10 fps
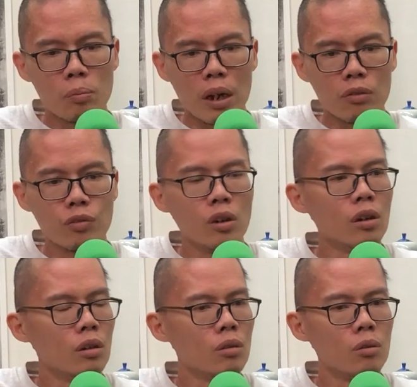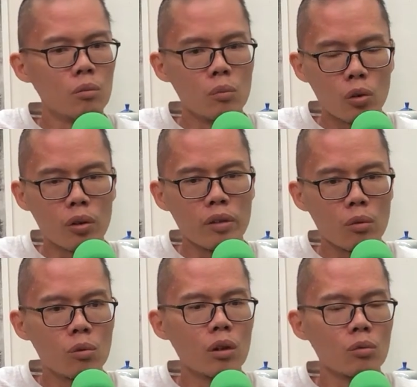But for most of
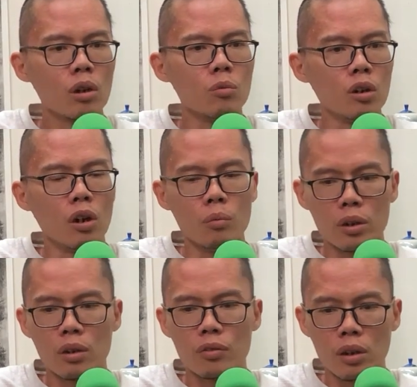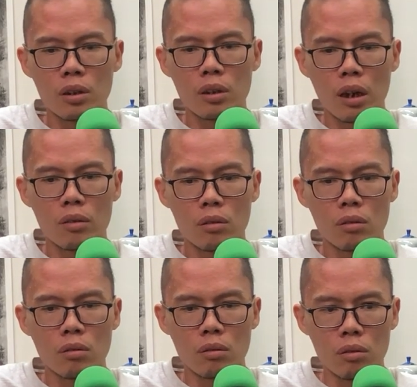them, what we observe is that
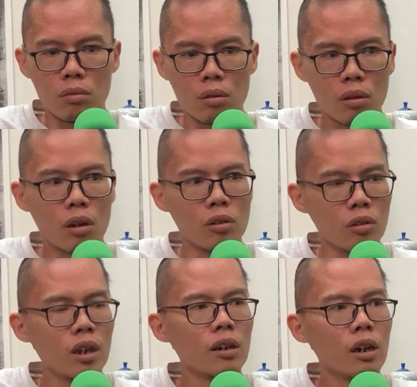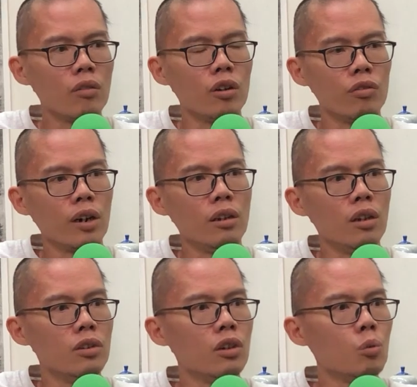you got to take care of your
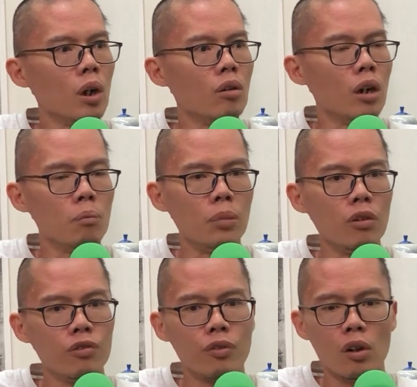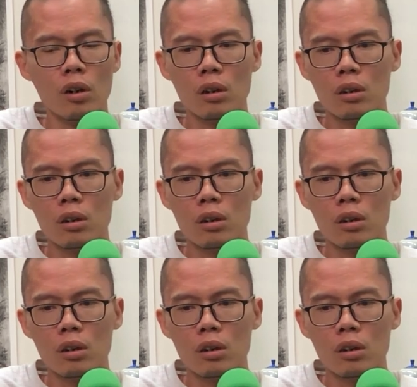finances well before